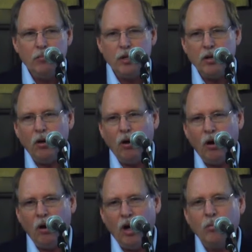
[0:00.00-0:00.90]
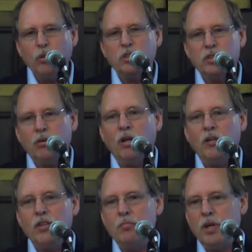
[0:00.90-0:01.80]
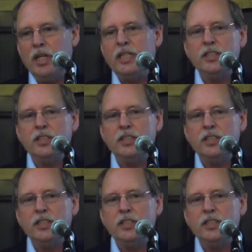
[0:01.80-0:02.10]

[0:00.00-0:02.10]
But almost all of the money